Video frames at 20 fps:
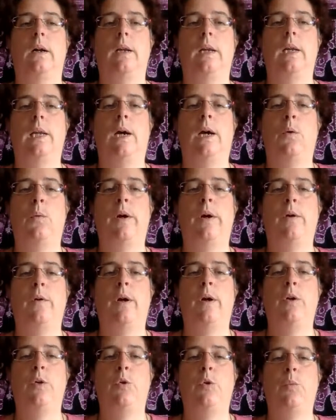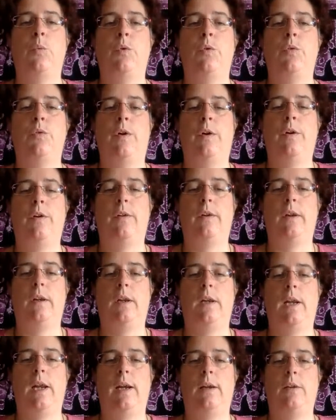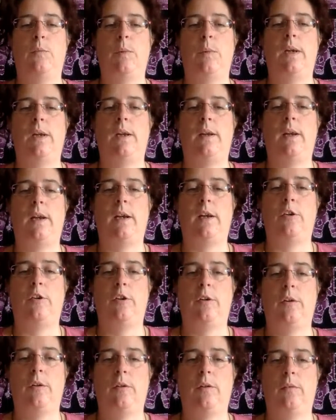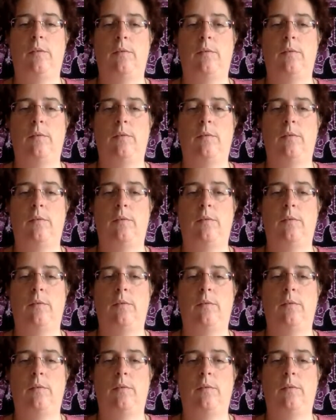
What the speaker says: Now we're going to move on to the next meditation.